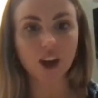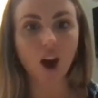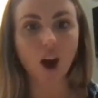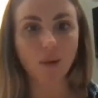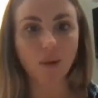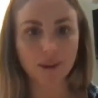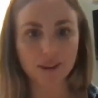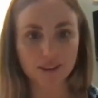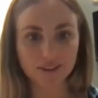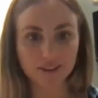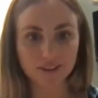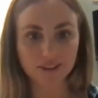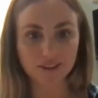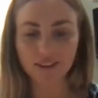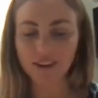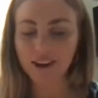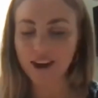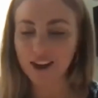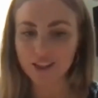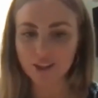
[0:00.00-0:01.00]
amazing.
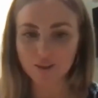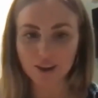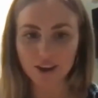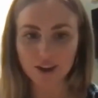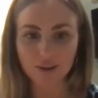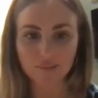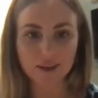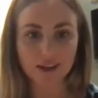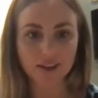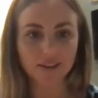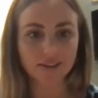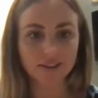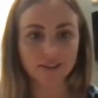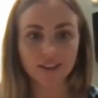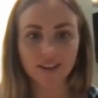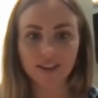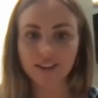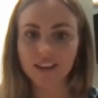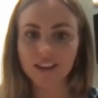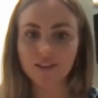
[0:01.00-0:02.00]
Highly recommend.
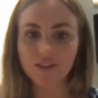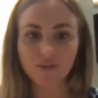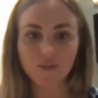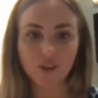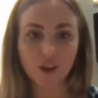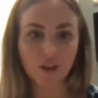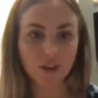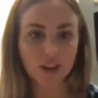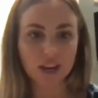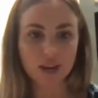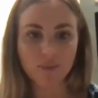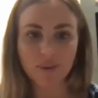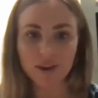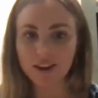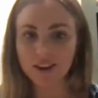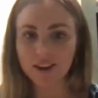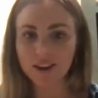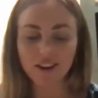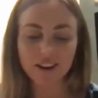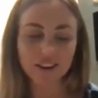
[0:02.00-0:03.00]
Even following him
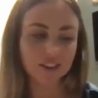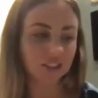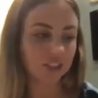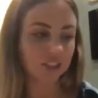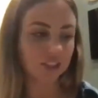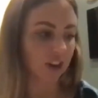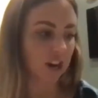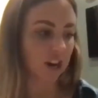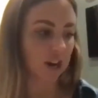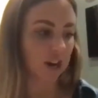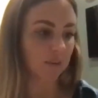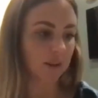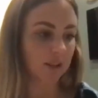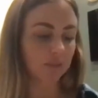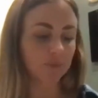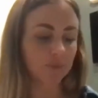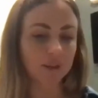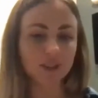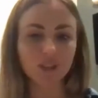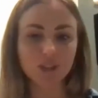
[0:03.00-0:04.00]
on Instagram has
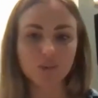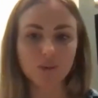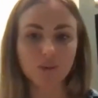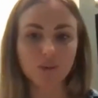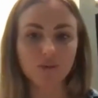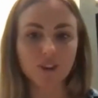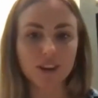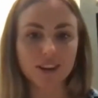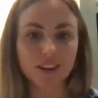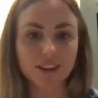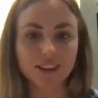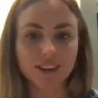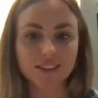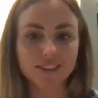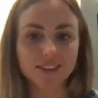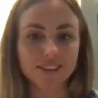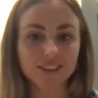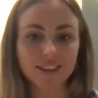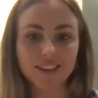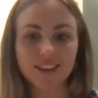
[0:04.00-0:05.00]
been super fun,
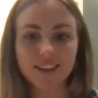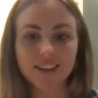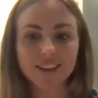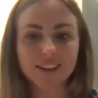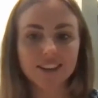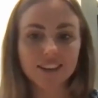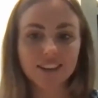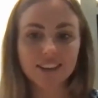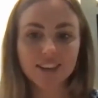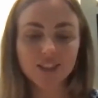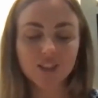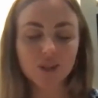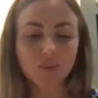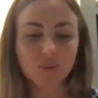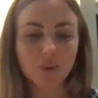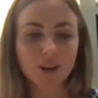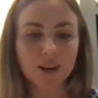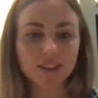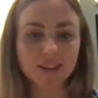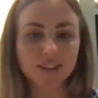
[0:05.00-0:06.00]
because he's
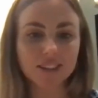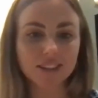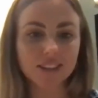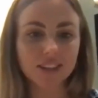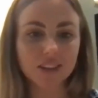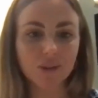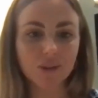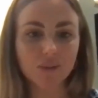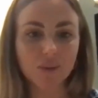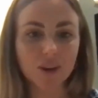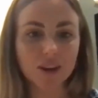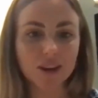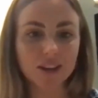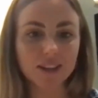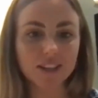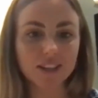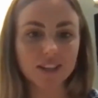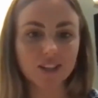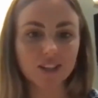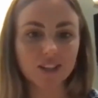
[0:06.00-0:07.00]
super consistent with what he
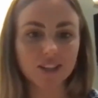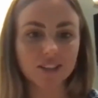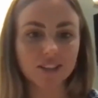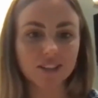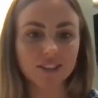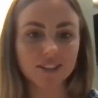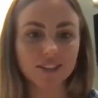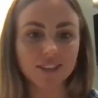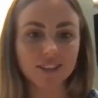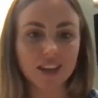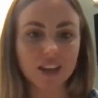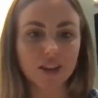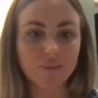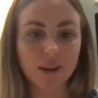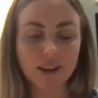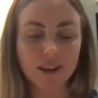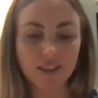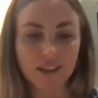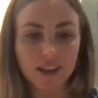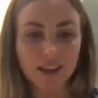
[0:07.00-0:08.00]
teaches, Ed
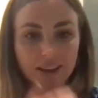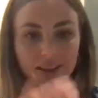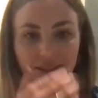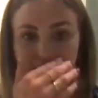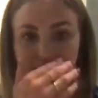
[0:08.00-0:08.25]
Milet.